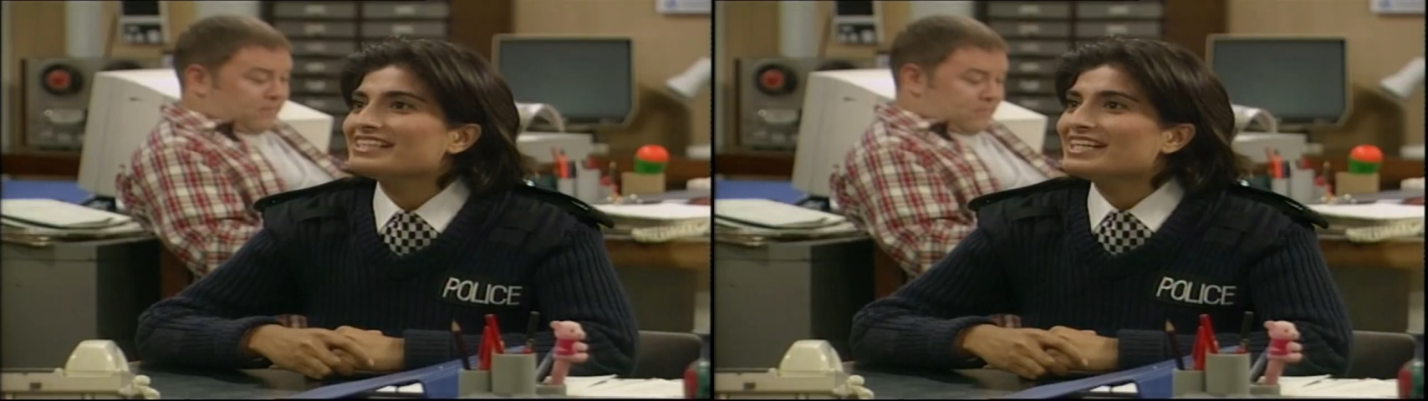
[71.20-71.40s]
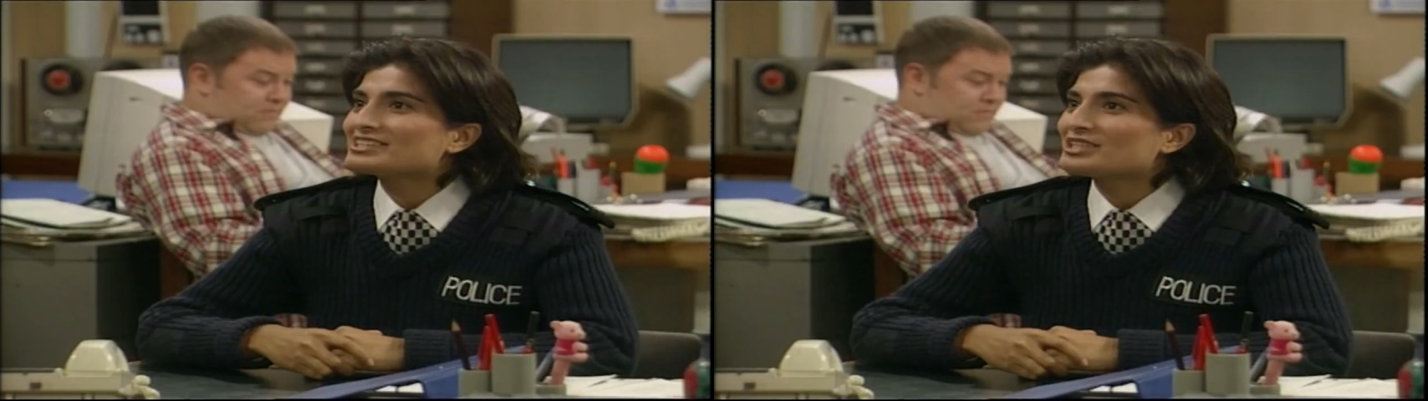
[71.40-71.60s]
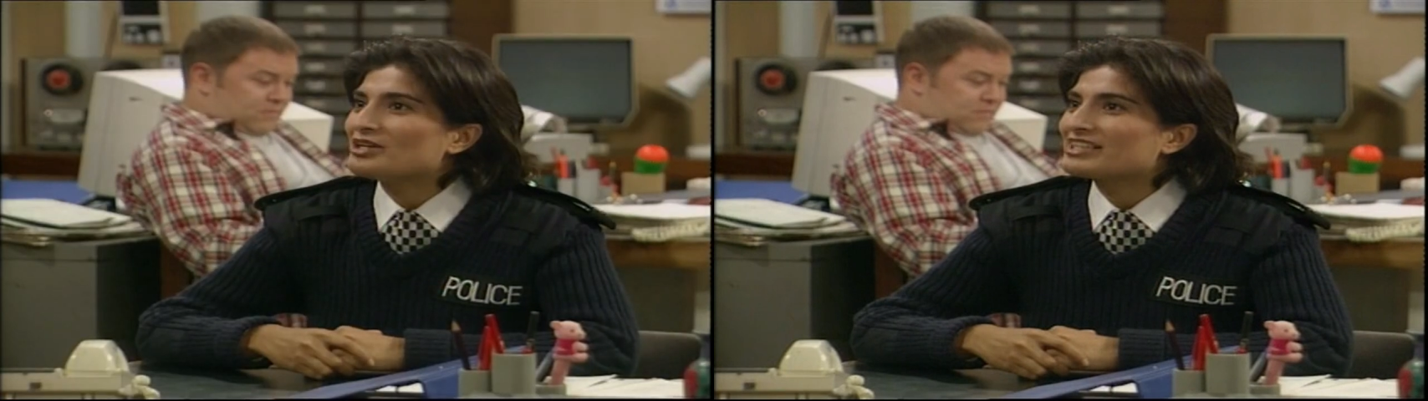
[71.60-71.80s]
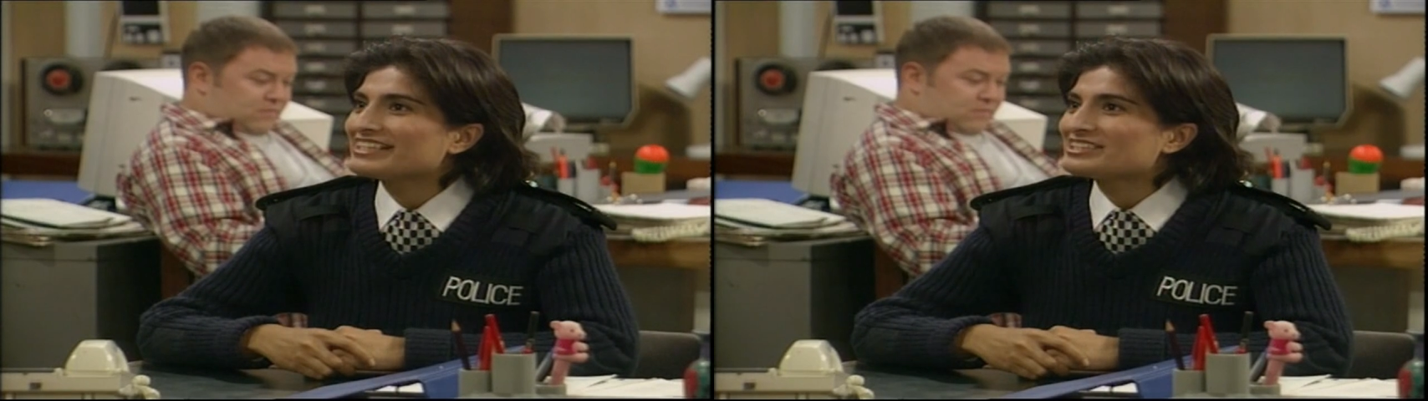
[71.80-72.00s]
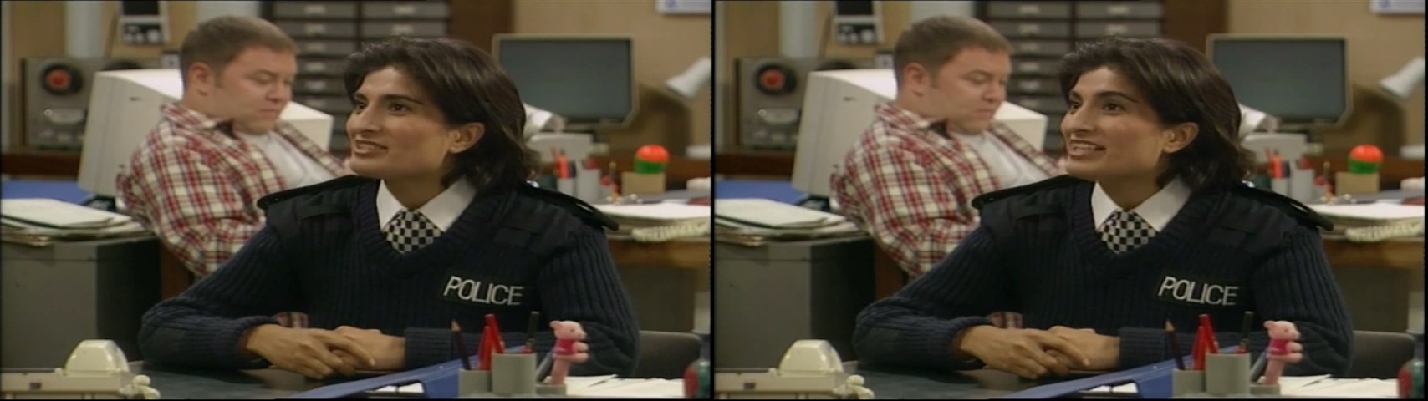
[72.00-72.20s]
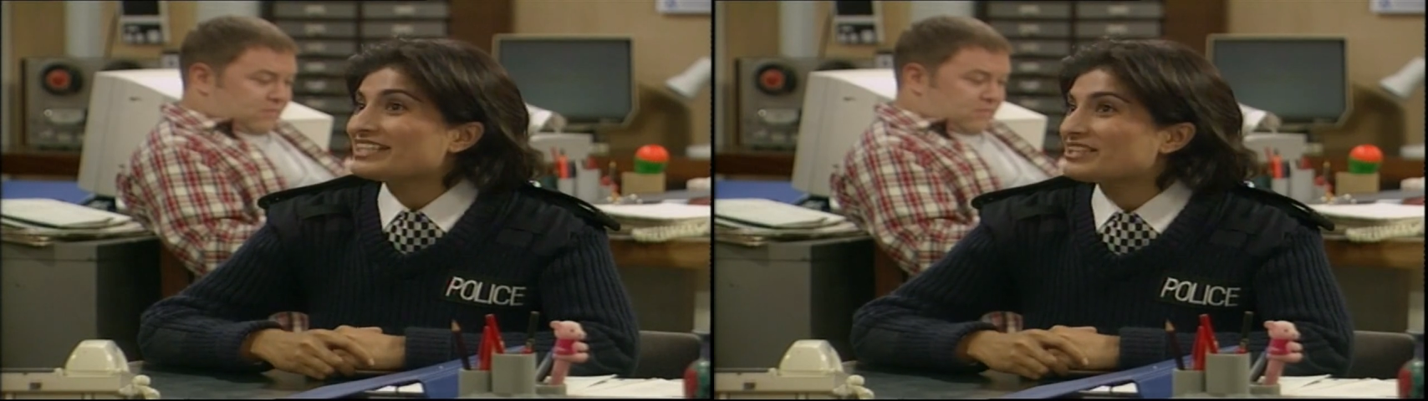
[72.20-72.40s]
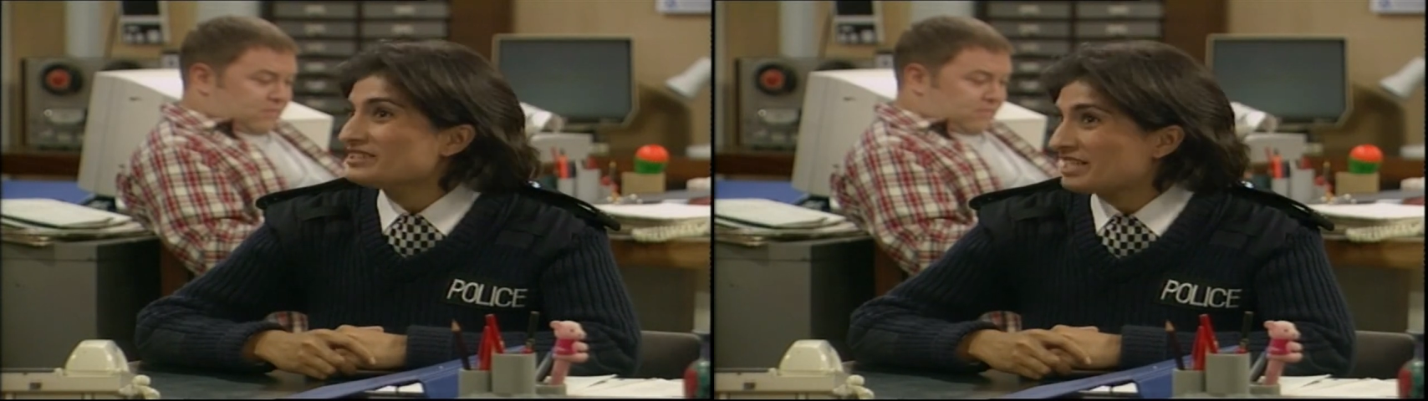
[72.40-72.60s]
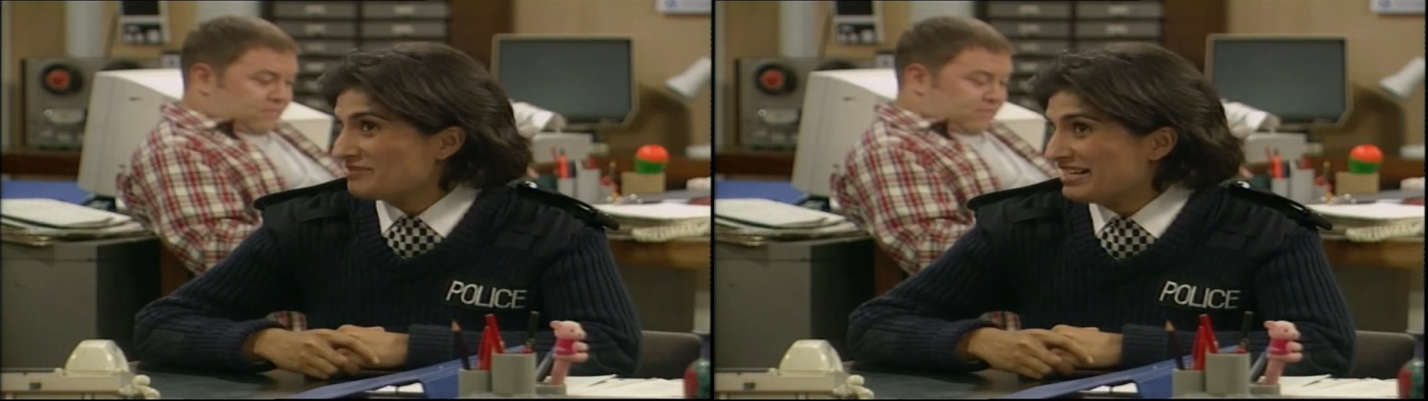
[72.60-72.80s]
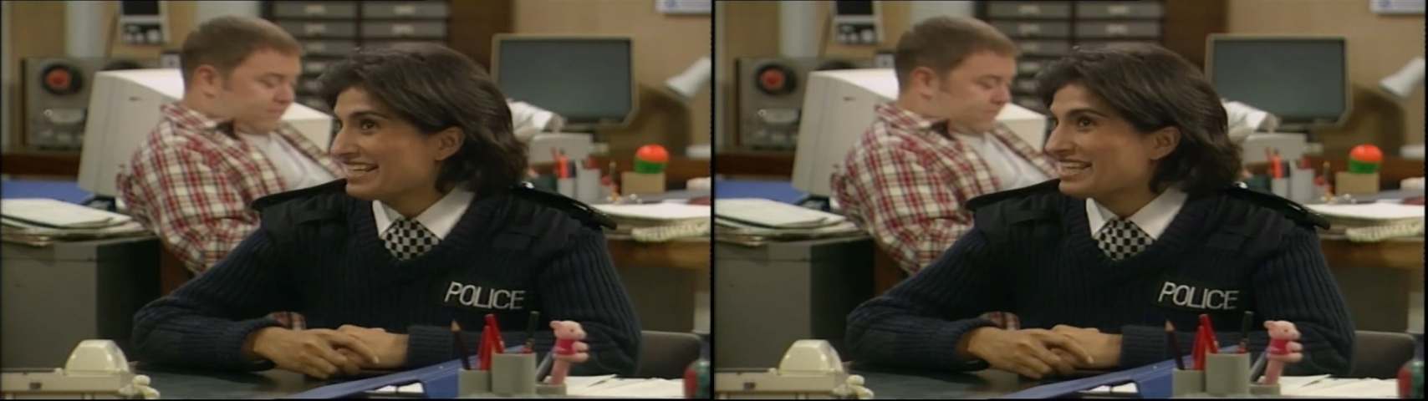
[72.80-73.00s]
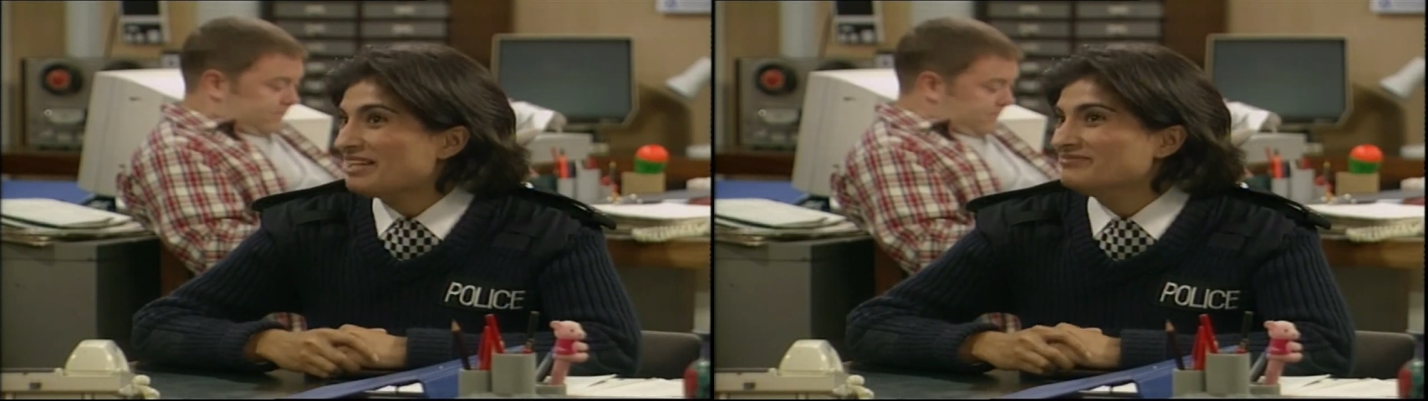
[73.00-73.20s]
Speaker 1: A talking tree. You don't get many
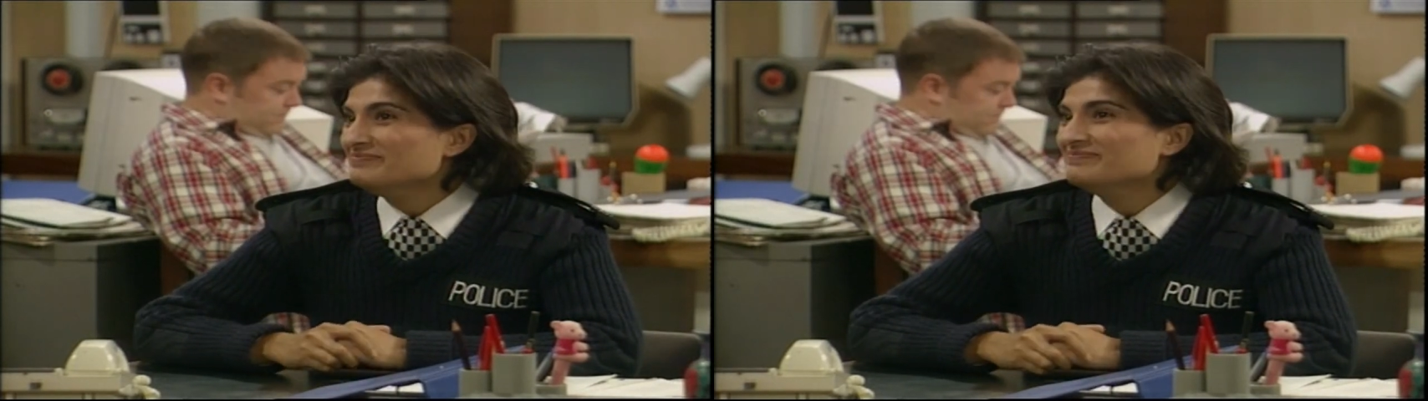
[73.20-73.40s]
of them.